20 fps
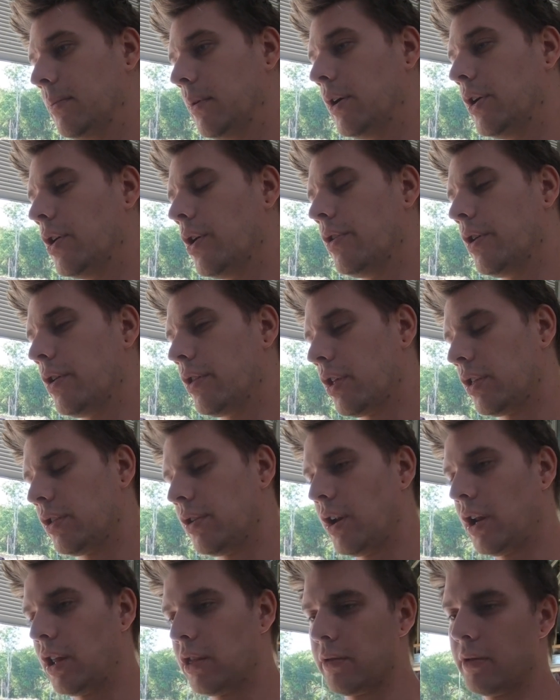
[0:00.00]
I know that the
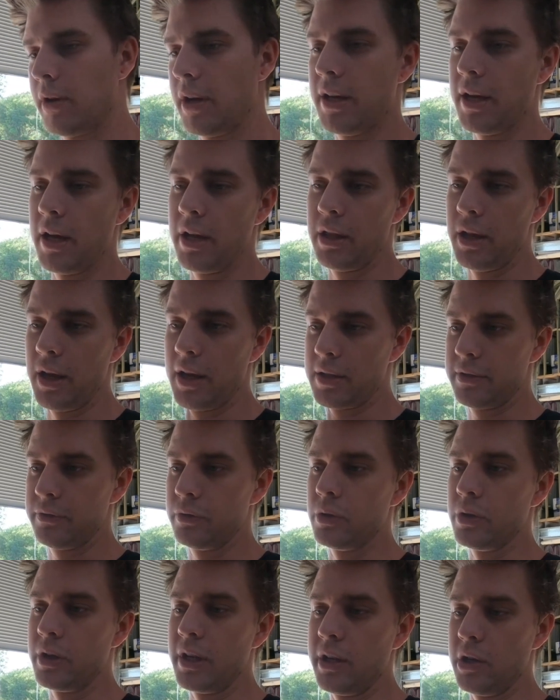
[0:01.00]
33 and the
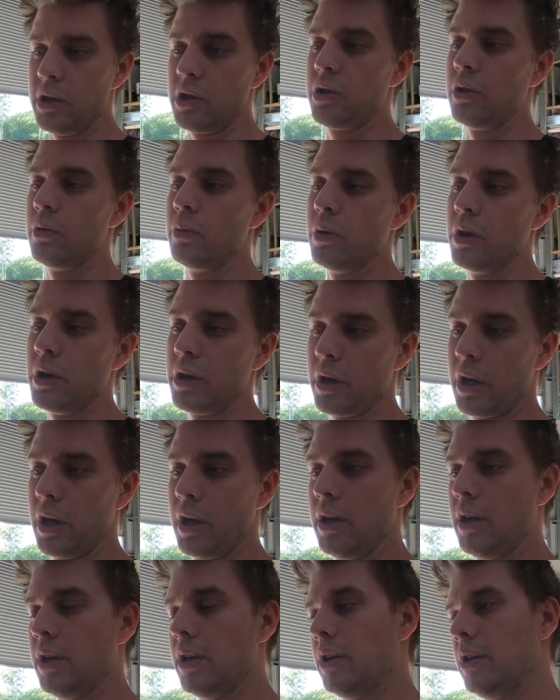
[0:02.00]
S14 should work,
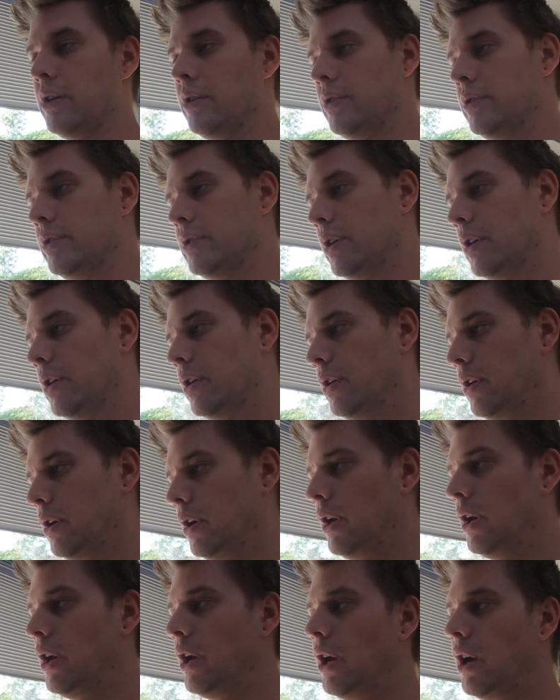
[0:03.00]
so
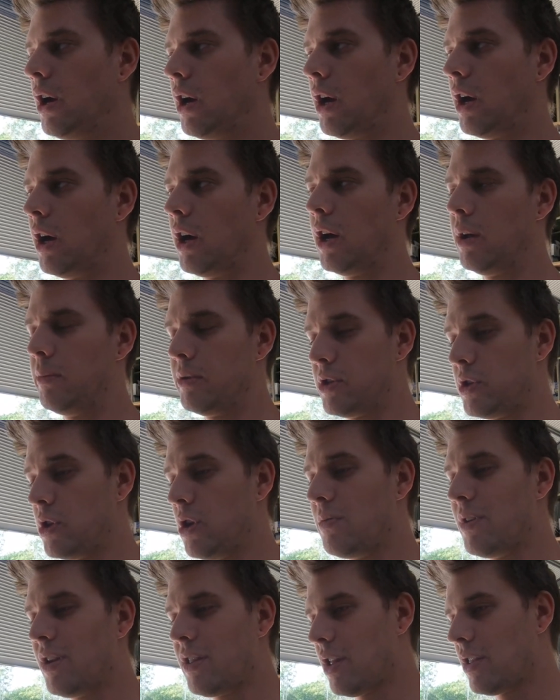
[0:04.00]
I'm
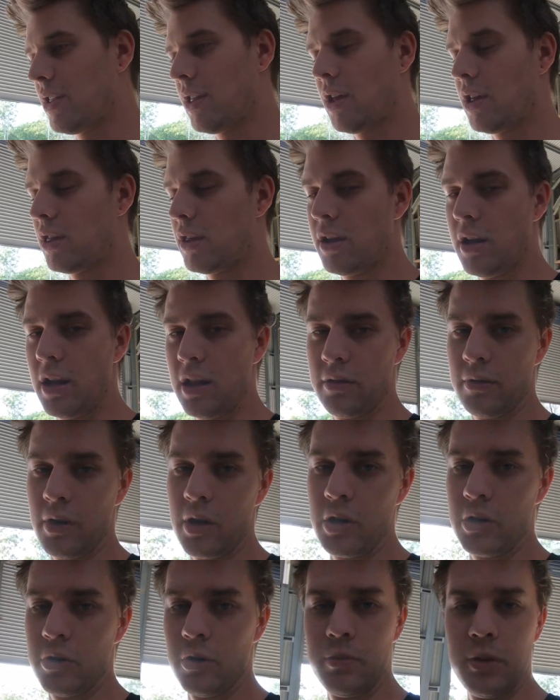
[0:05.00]
assuming that the 33
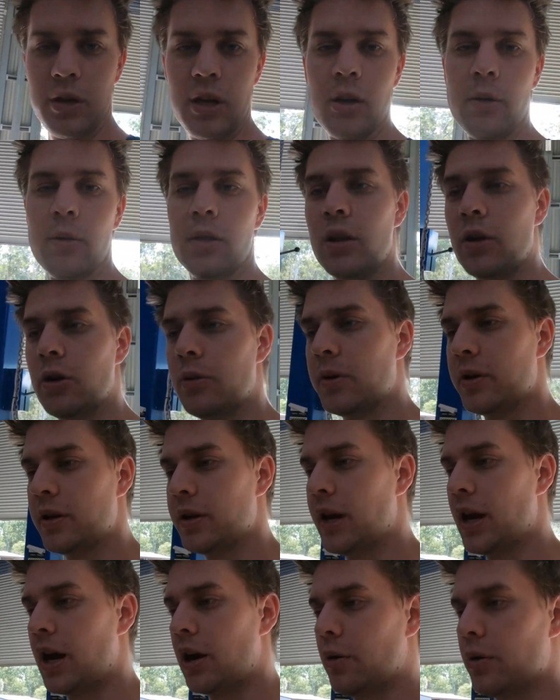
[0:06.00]
should be a little bit
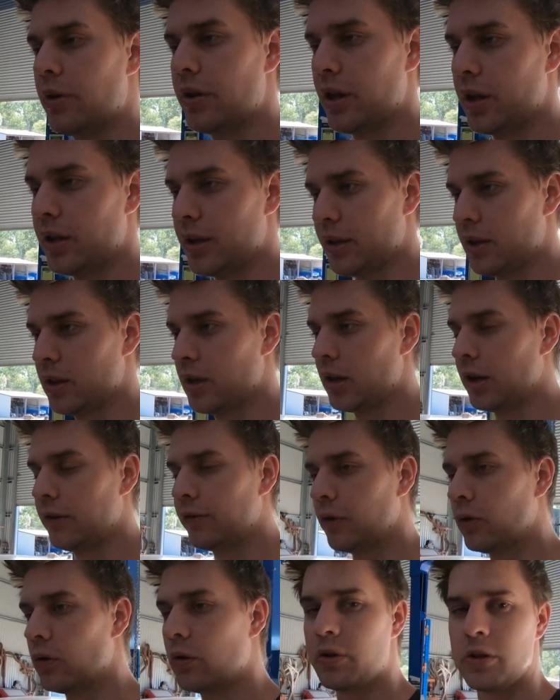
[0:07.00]
narrower than the
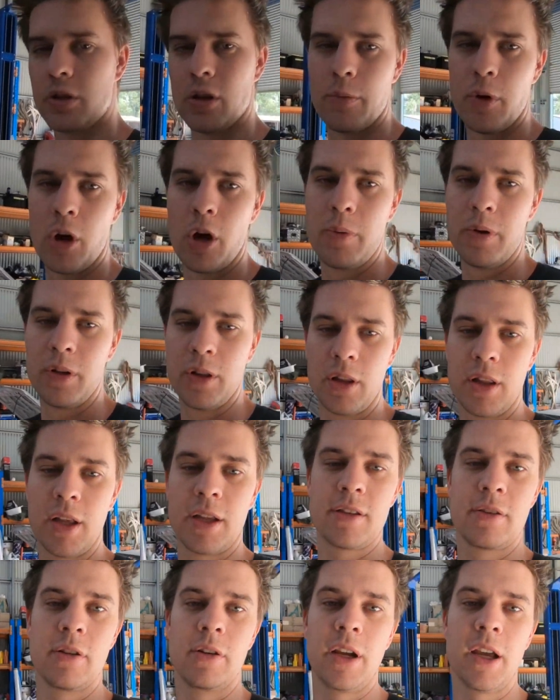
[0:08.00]
34, so I'm hoping that that's
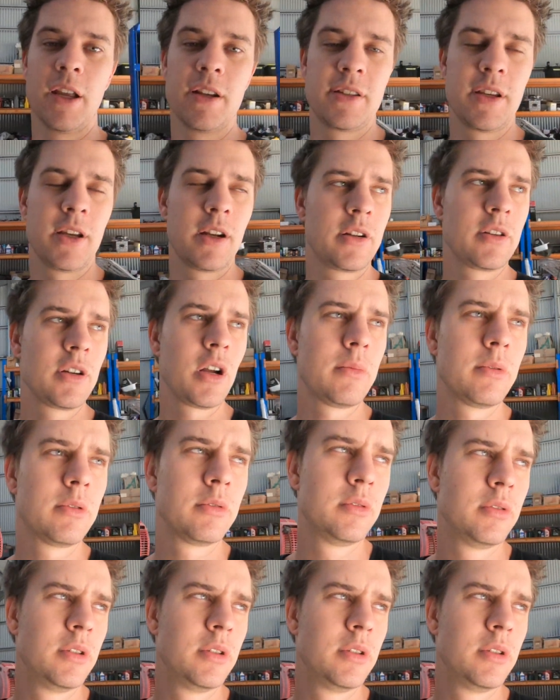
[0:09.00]
going to get us out of trouble.